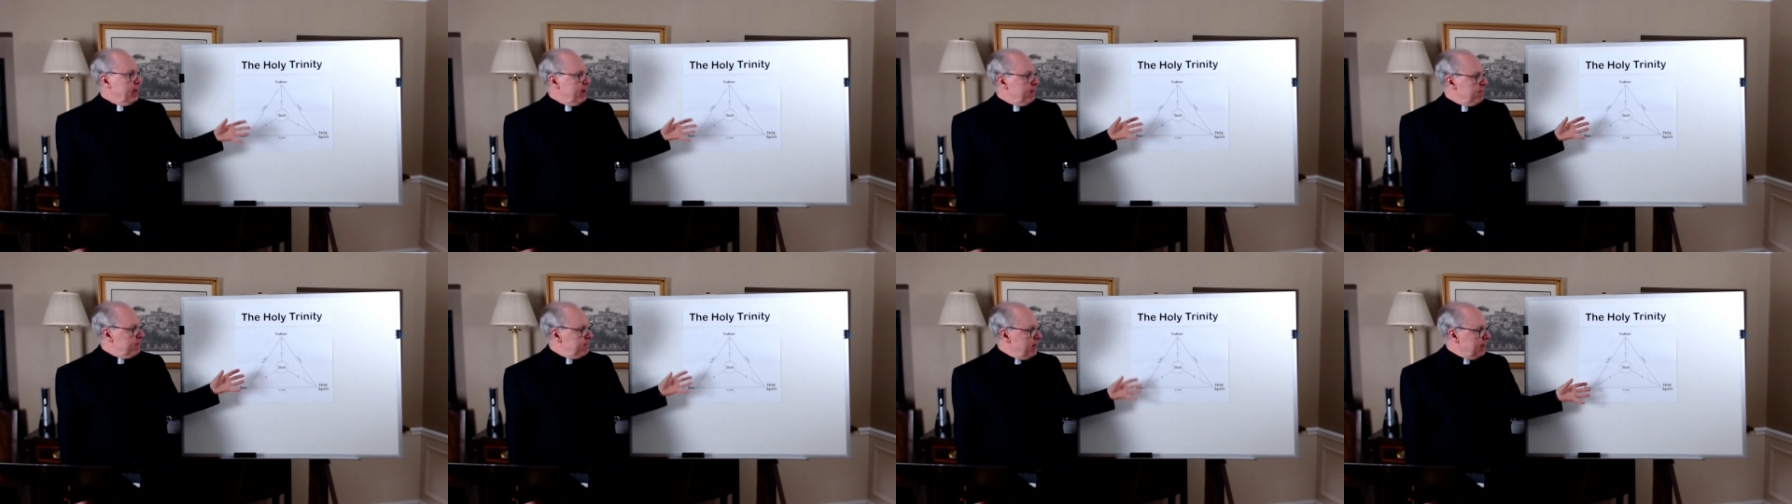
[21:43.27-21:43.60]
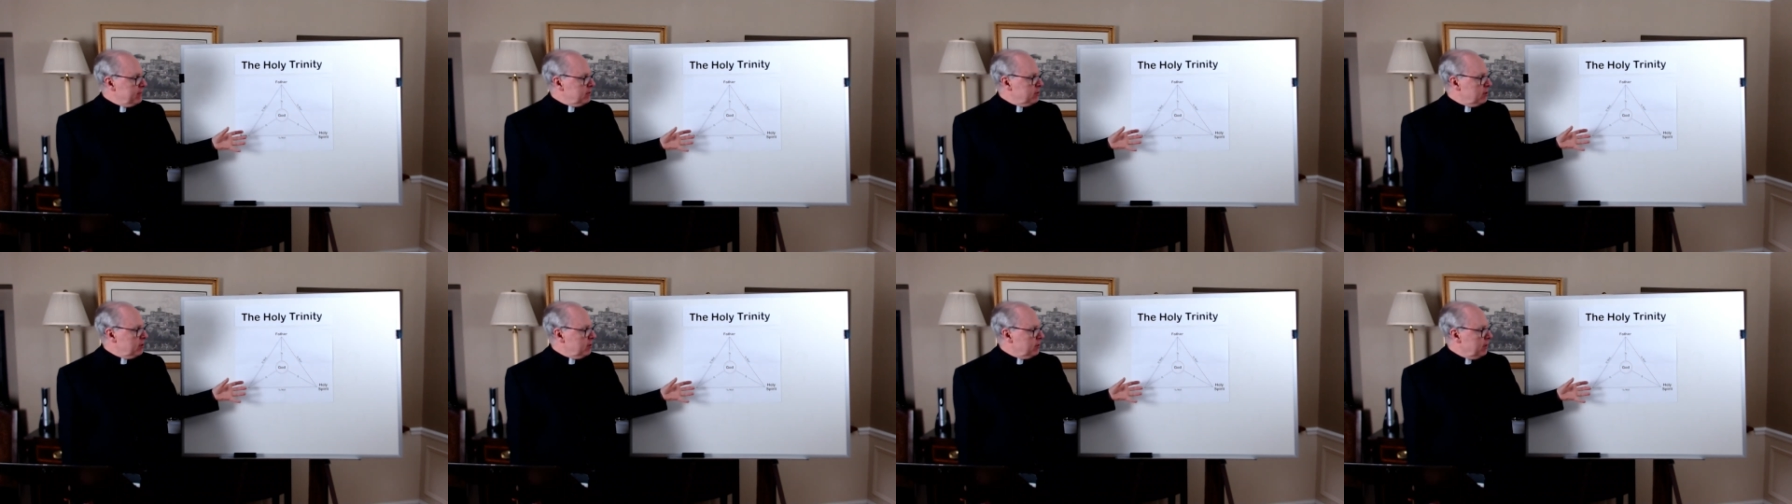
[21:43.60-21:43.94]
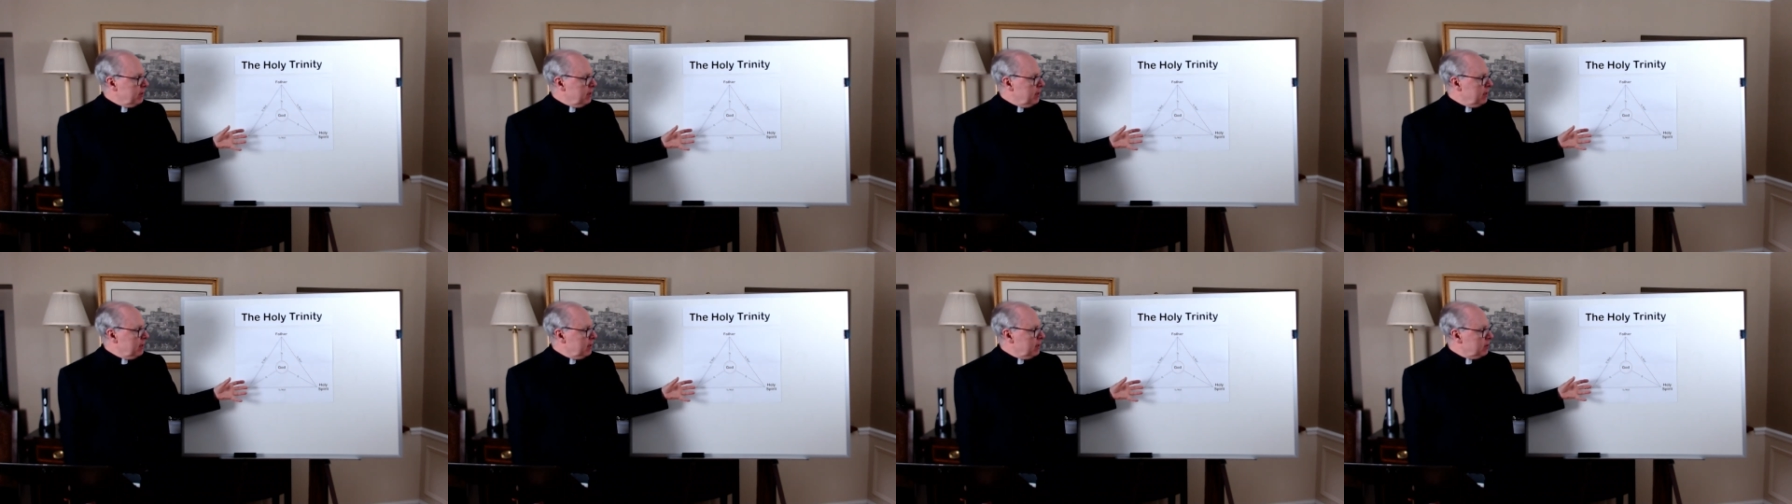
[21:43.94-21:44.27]

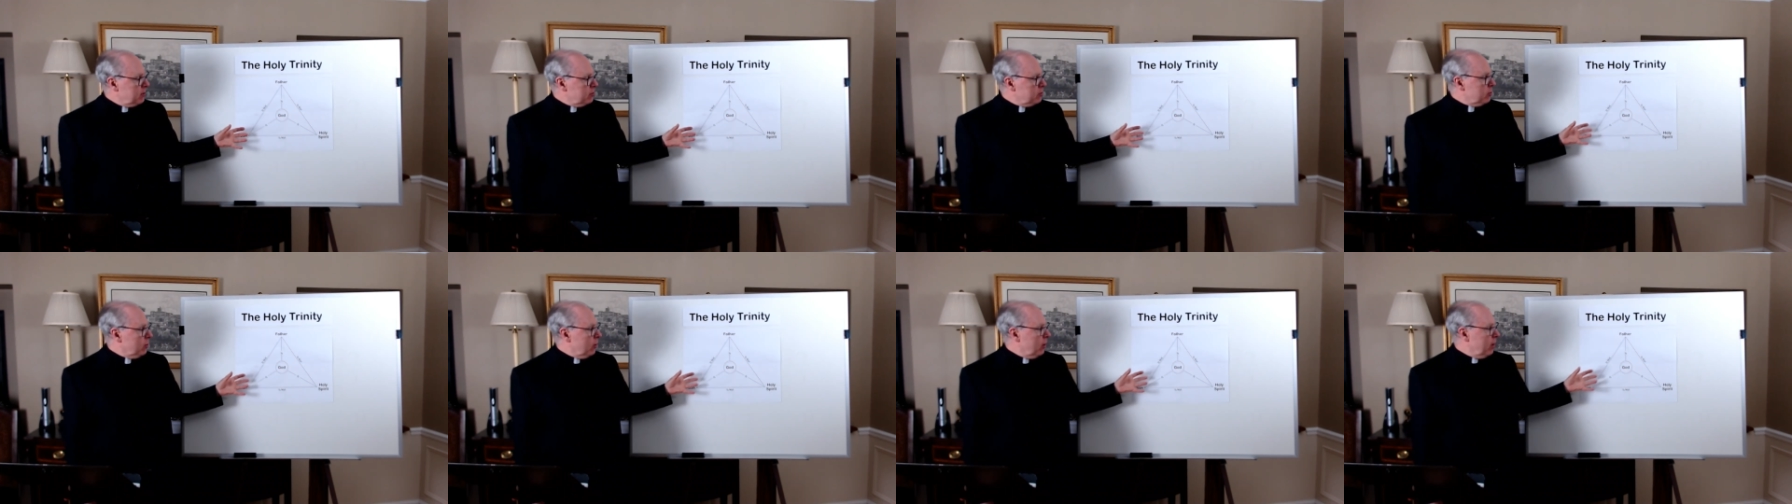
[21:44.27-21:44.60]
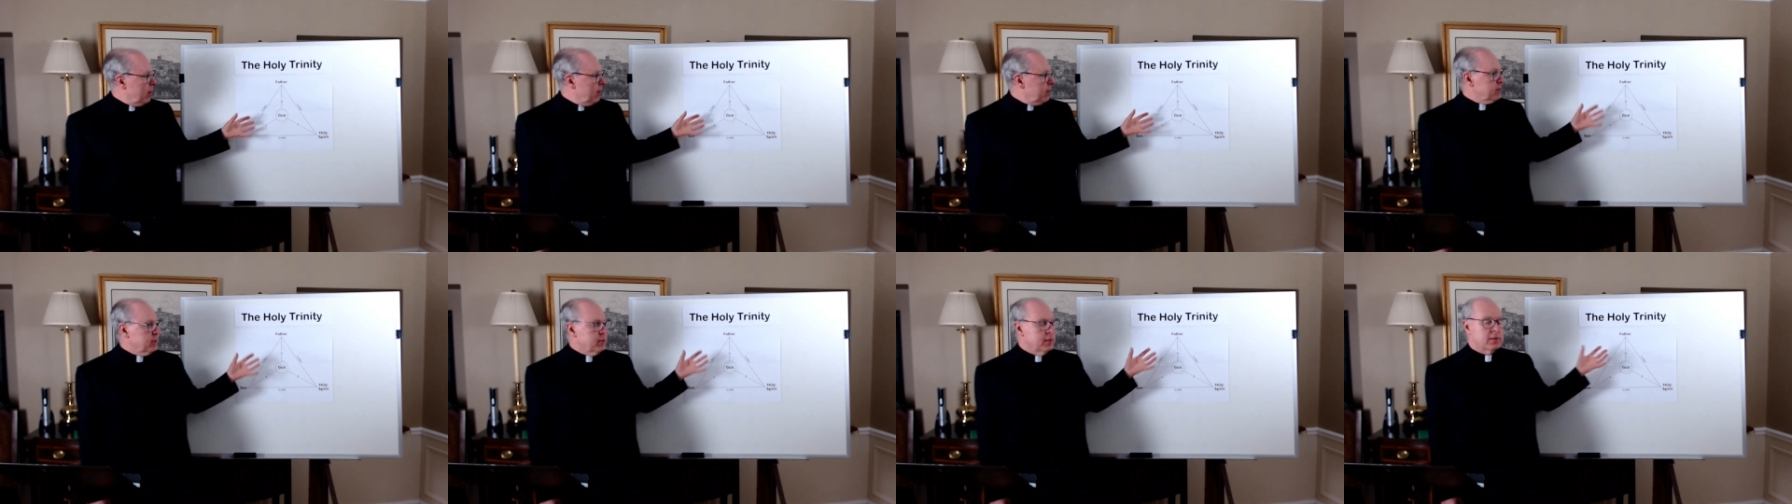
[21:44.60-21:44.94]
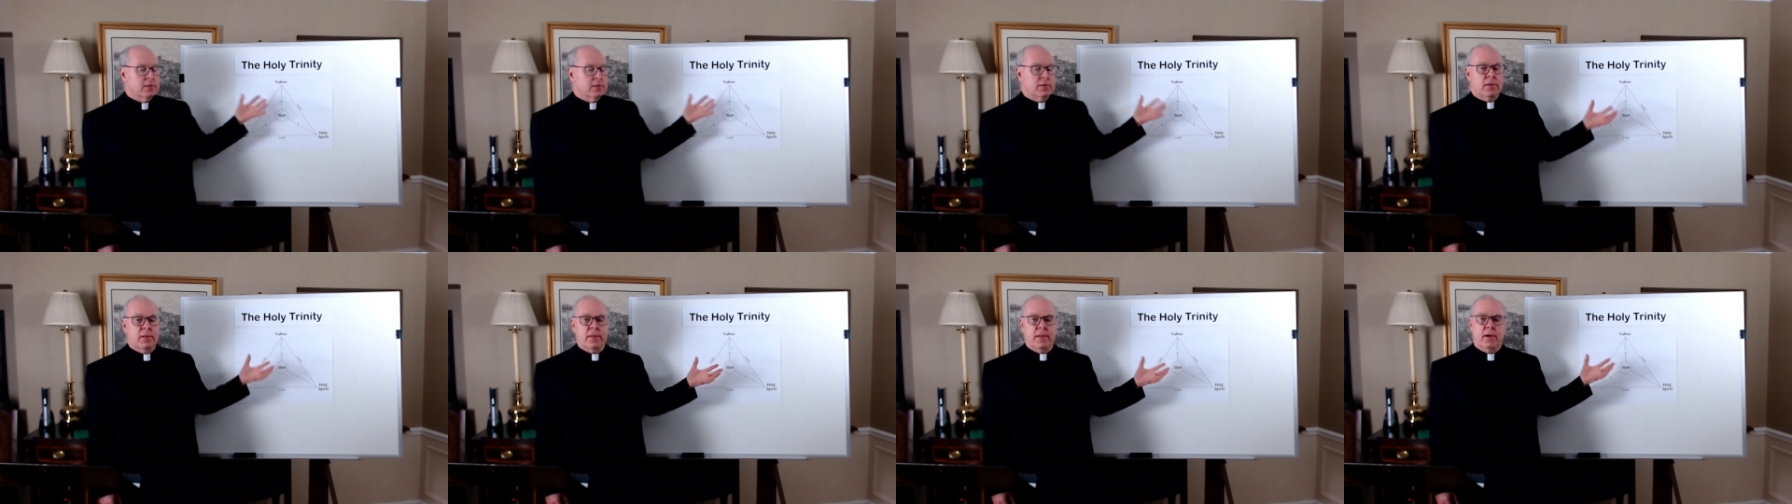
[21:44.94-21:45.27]
eventually draw us
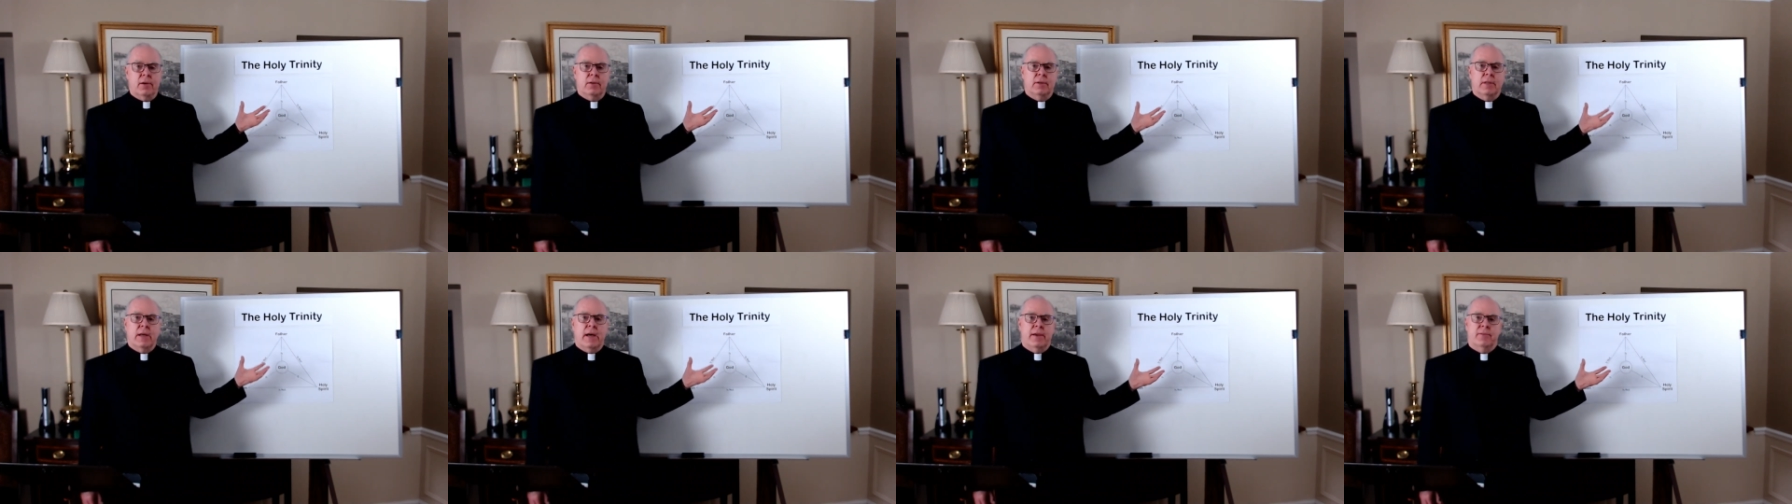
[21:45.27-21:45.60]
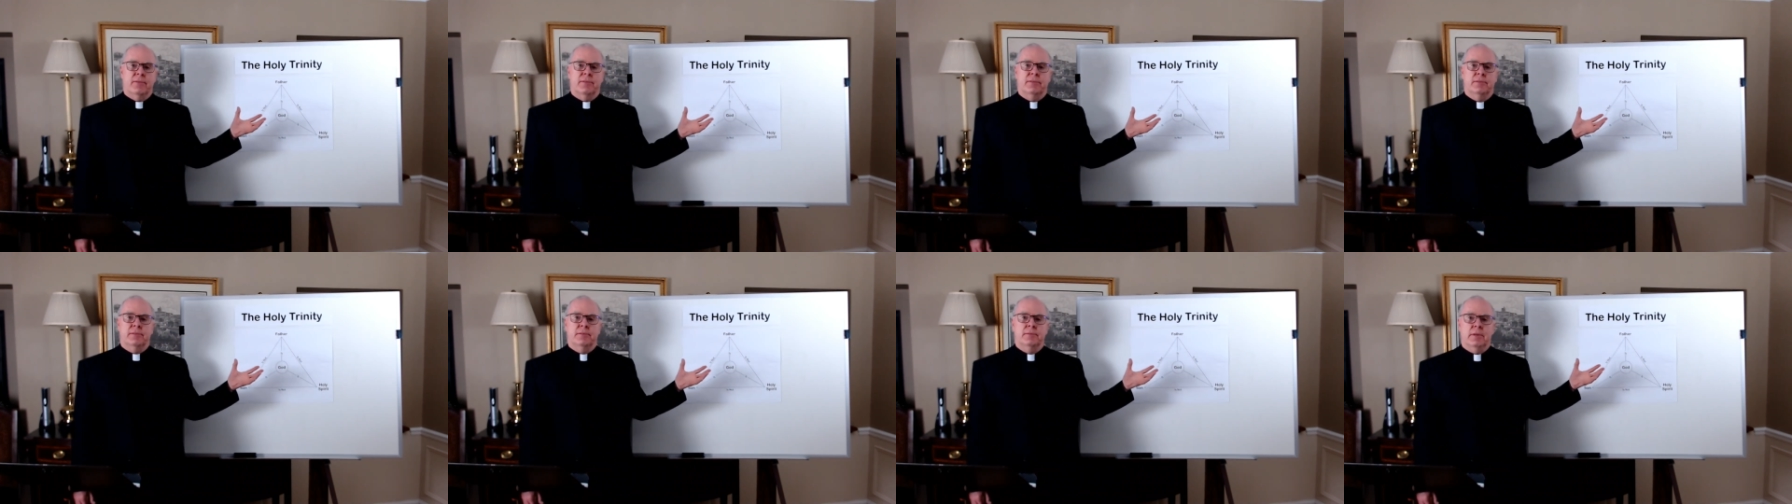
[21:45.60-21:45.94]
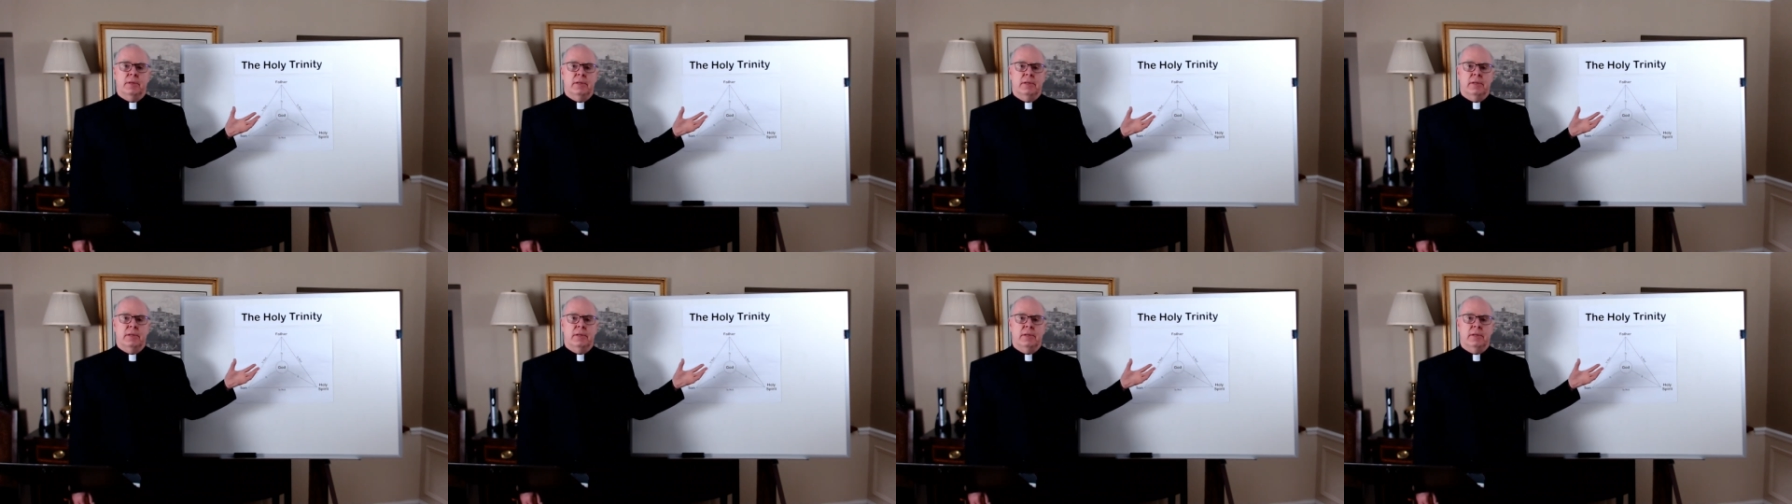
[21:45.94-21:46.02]
into their life,